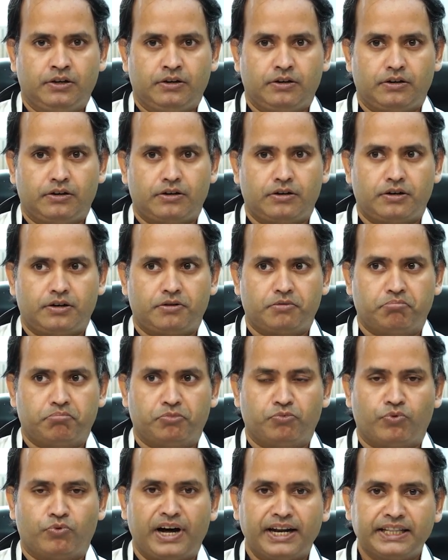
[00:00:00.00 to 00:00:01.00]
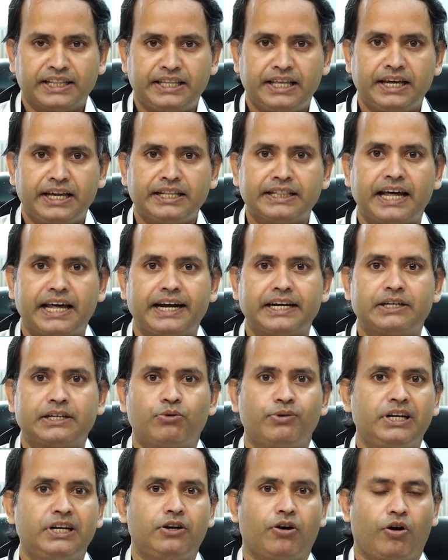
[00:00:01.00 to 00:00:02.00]
One thing that
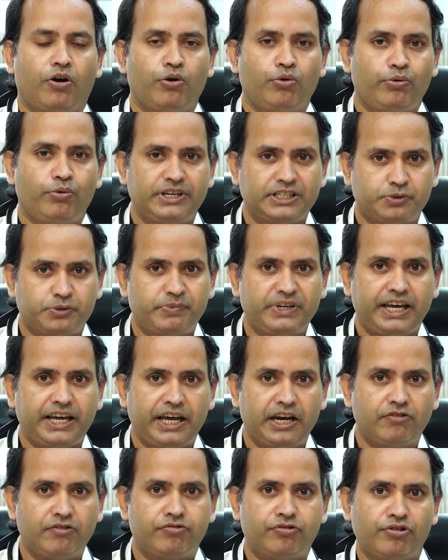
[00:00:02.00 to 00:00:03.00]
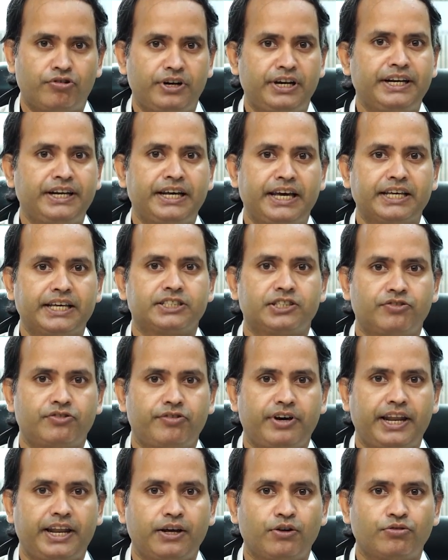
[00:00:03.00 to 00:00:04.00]
will always be helpful in case of
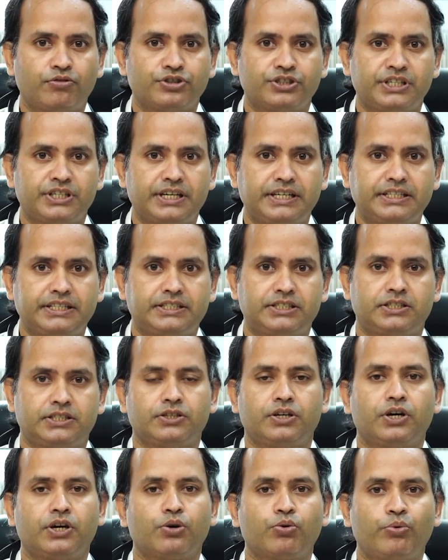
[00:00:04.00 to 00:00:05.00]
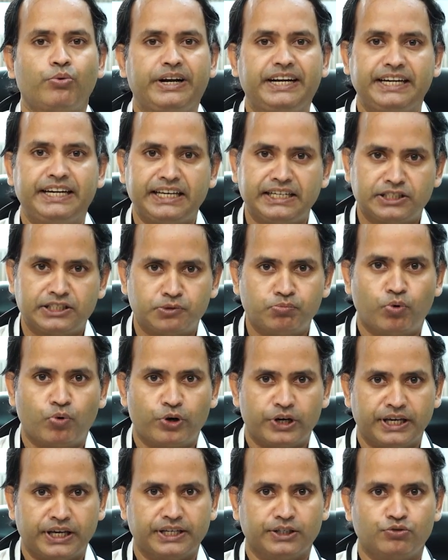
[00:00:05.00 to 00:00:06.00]
varicocele is quitting
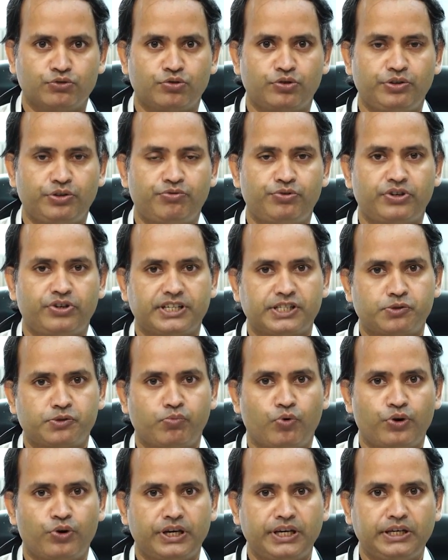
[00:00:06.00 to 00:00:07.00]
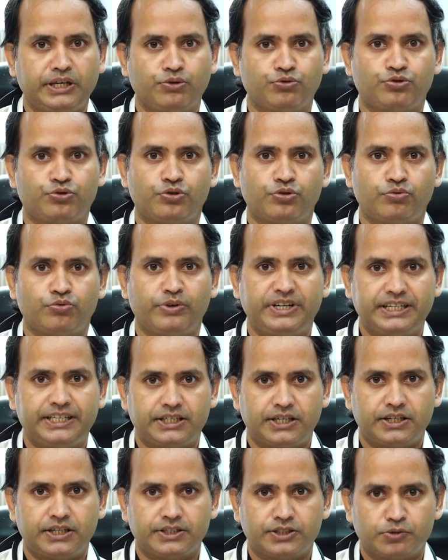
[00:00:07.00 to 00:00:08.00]
smoking. So if you are smoking, you should
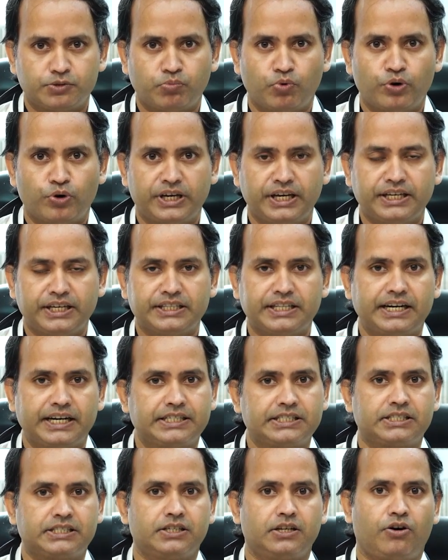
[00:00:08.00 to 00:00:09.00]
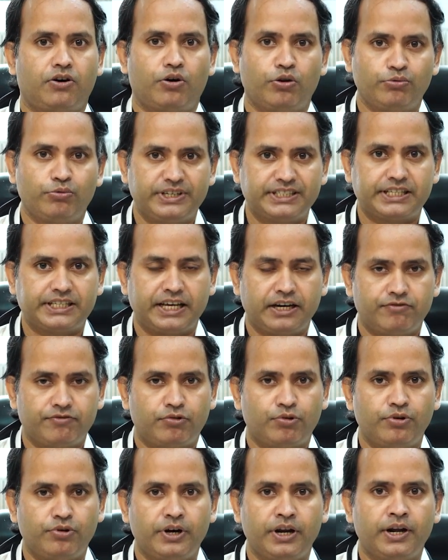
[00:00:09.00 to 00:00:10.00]
quit smoking. That's always
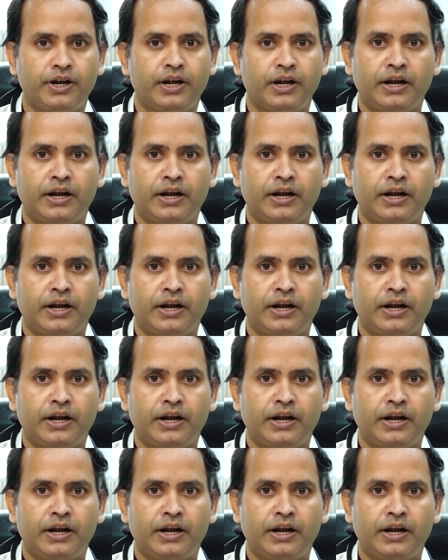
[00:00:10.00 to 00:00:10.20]
helpful.